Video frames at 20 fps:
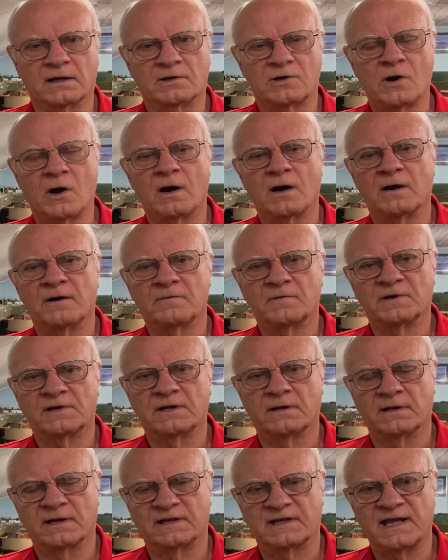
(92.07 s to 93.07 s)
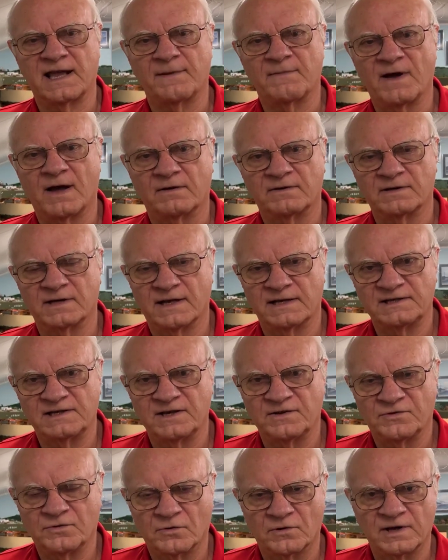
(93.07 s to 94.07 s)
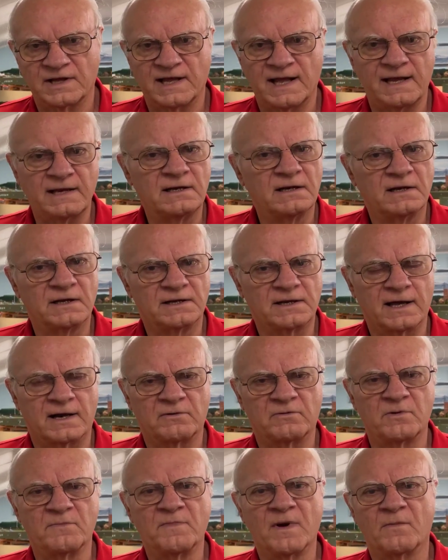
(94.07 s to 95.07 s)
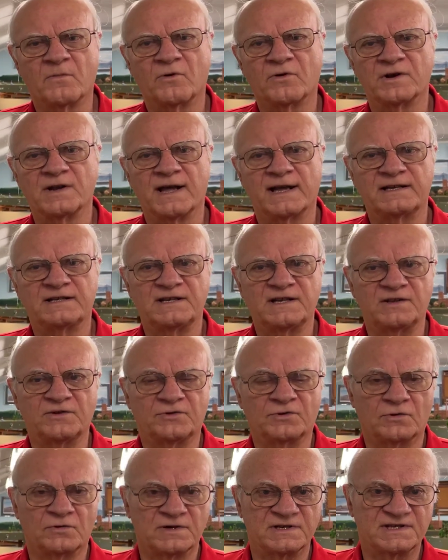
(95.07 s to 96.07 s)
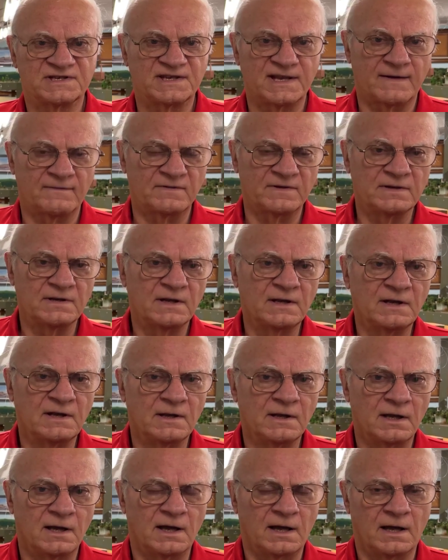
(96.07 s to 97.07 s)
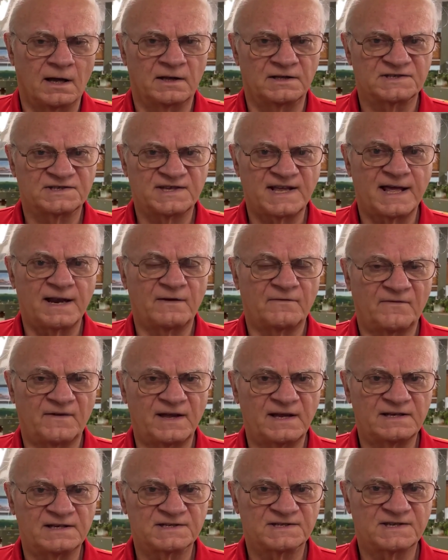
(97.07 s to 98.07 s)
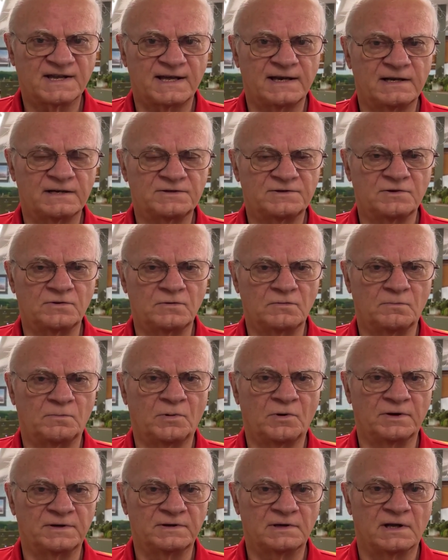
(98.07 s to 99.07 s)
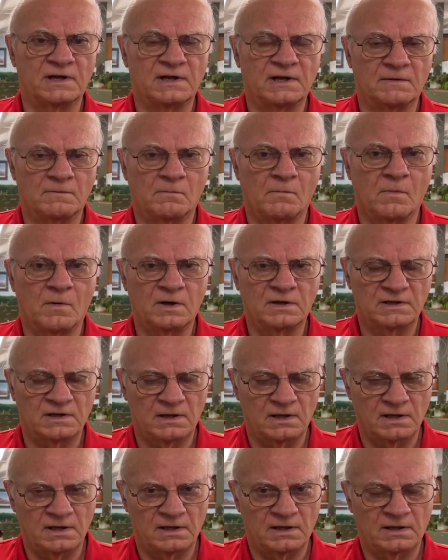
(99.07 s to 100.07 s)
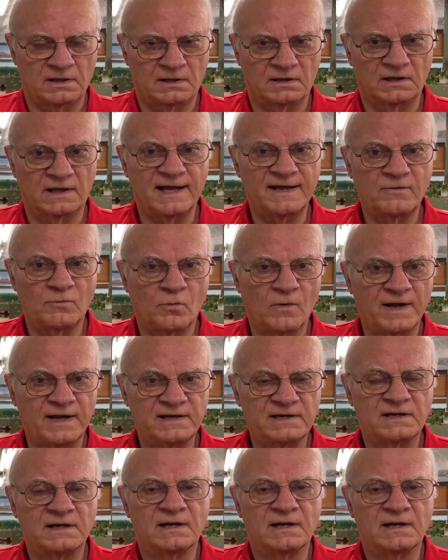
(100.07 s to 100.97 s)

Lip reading: car that came out in 1938. You've got to remember, in 1937, Santa Fe decided to put lightweight